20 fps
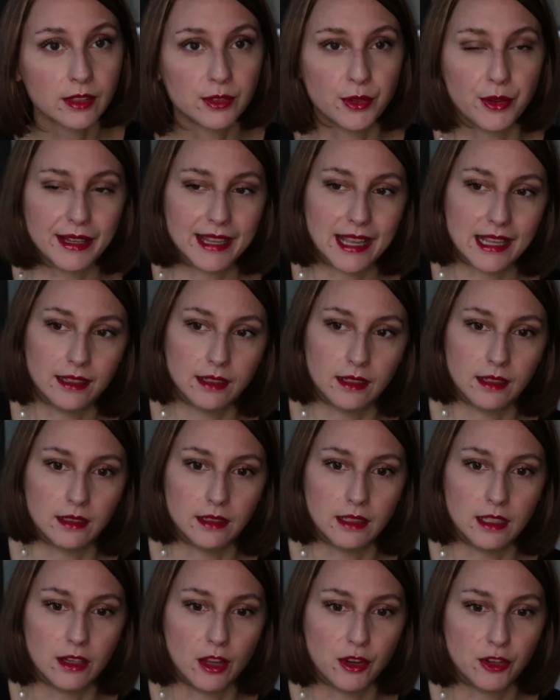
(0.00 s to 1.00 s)
So again, the,
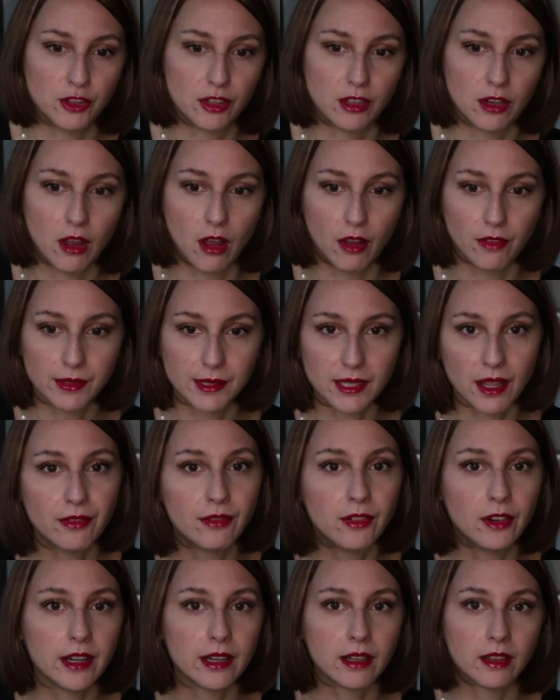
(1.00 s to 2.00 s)
the notion of
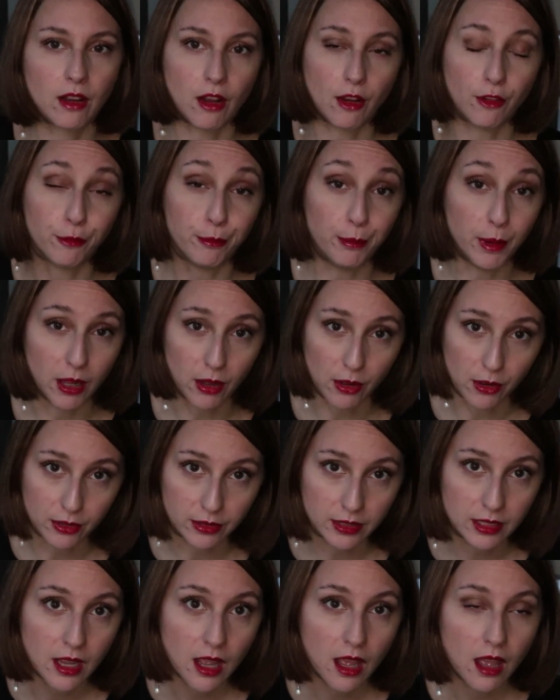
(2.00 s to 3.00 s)
suffering, of
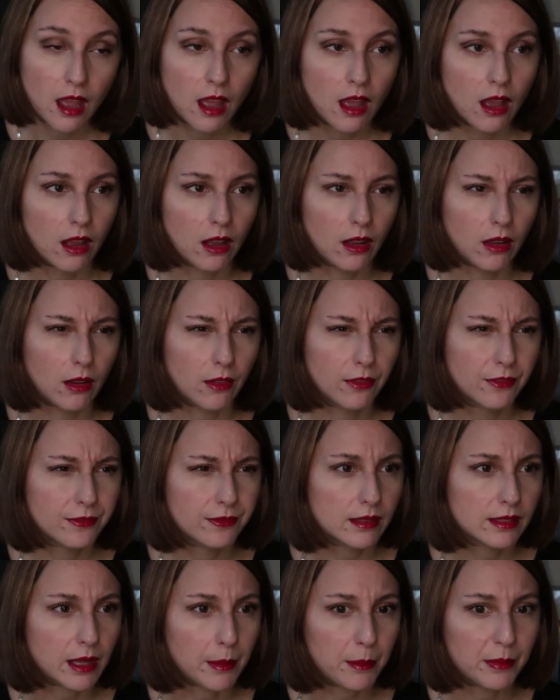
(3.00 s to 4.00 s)
blood, of
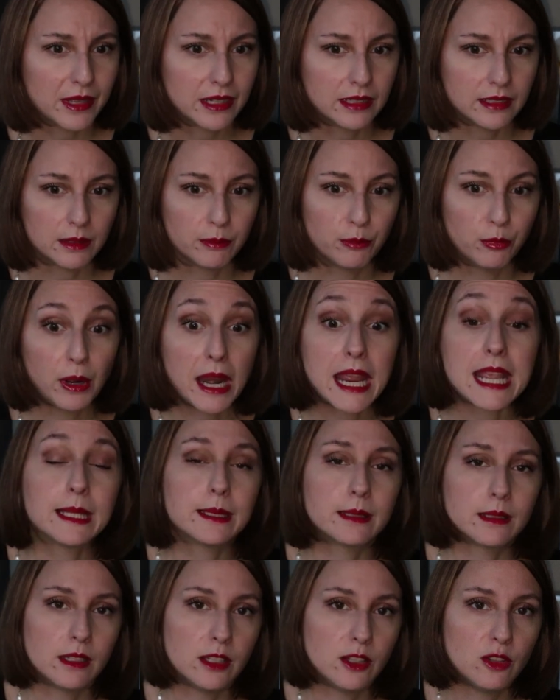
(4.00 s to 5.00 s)
something that
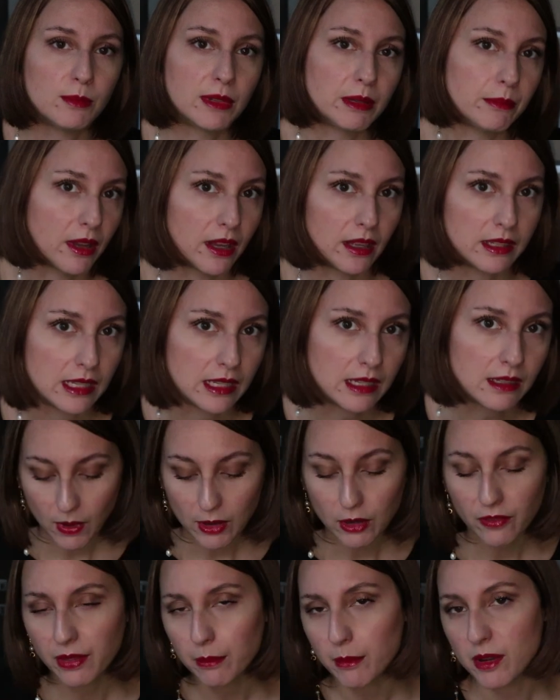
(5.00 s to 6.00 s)
breaks the human body.
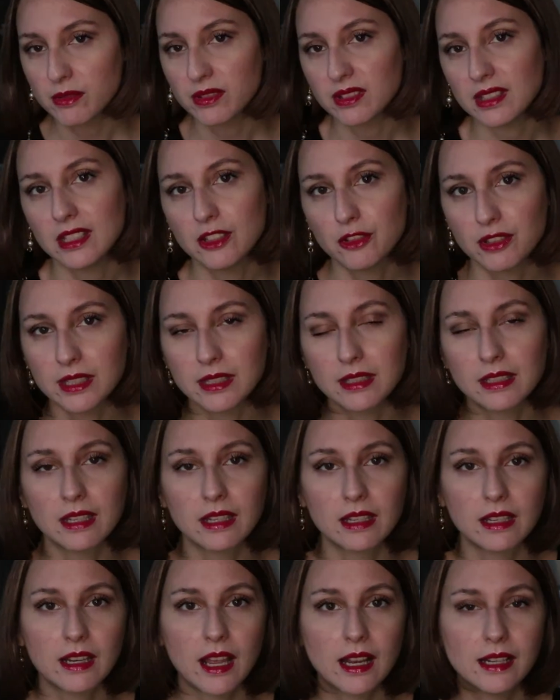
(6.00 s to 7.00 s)
One of the most
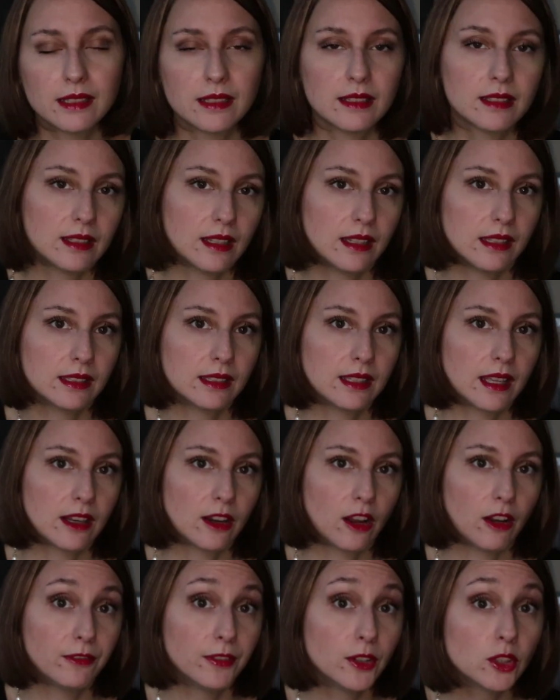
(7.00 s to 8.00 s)
interesting analysis is
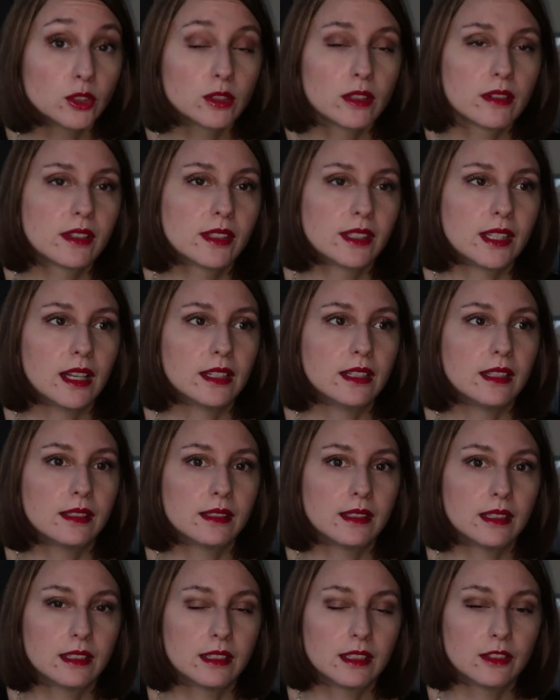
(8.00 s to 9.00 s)
that of folklore
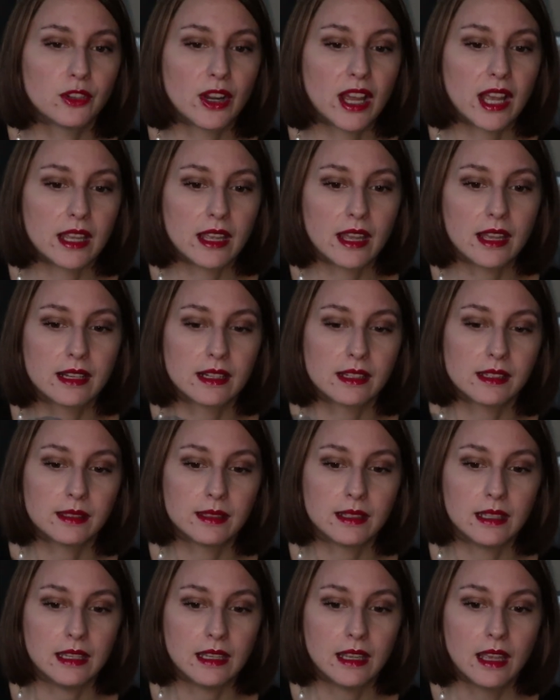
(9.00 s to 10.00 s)
studies that try and
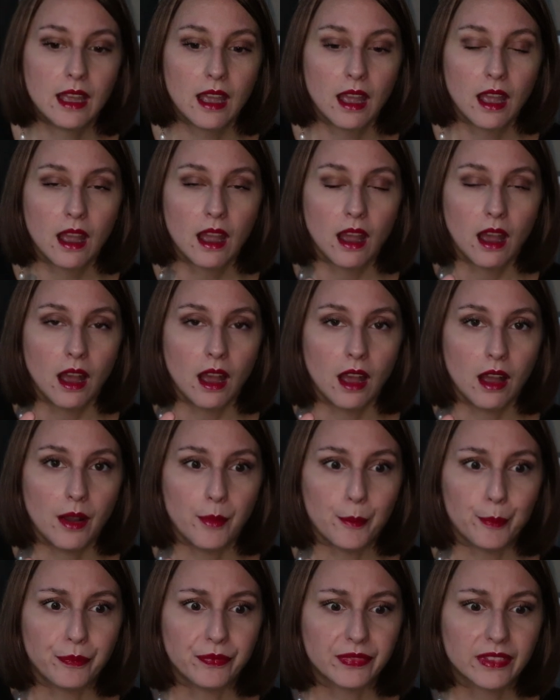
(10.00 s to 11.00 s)
see
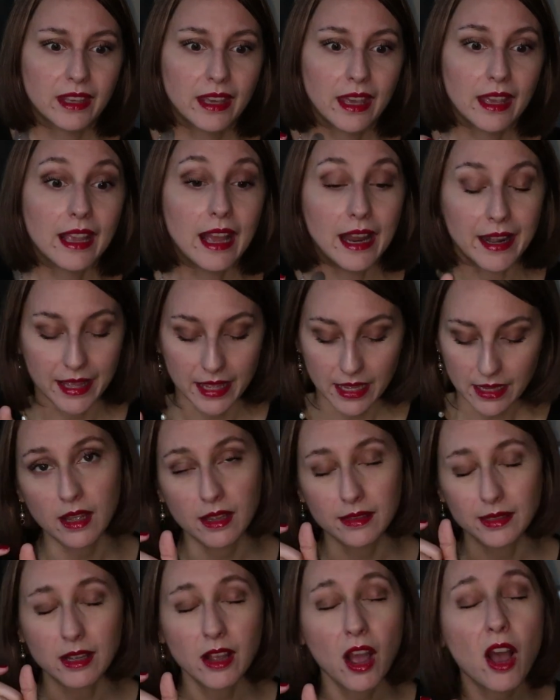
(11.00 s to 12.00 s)
um, kegare
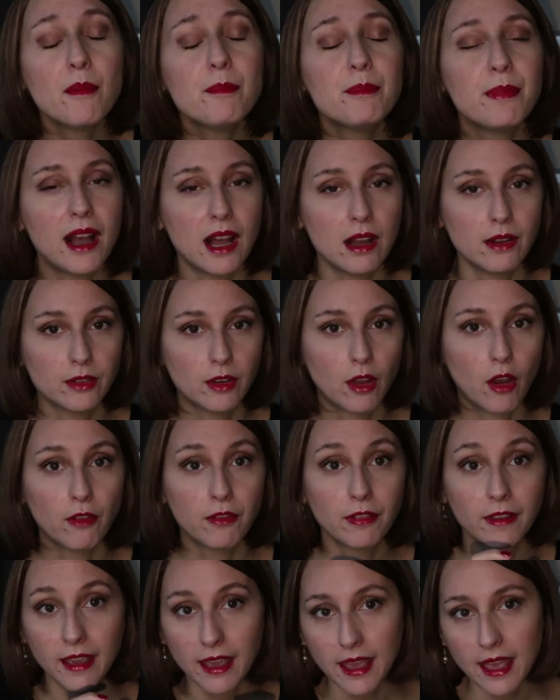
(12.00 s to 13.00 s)
as a compound
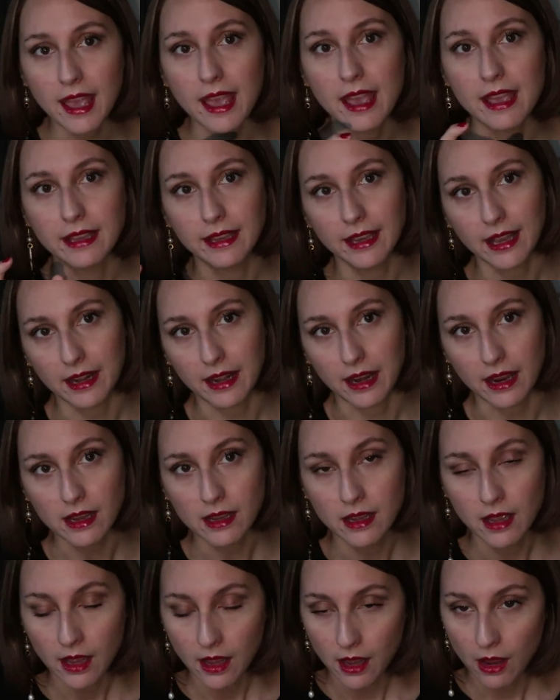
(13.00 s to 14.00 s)
of ke and
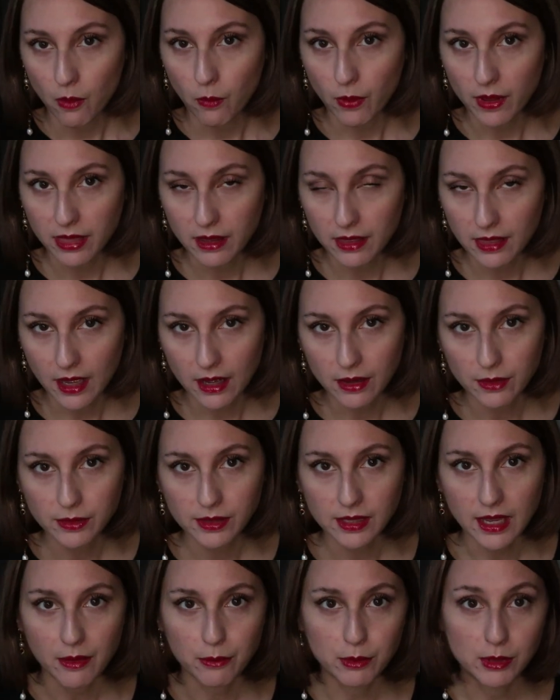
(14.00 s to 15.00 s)
kare with the
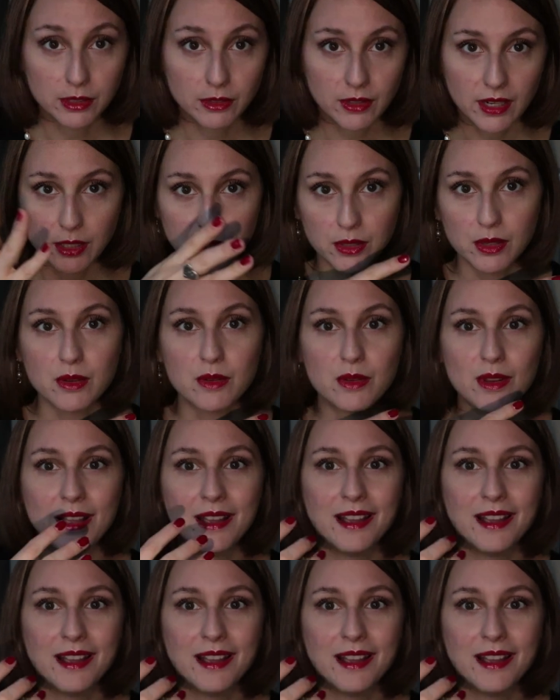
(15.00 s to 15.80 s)
nouns I will try to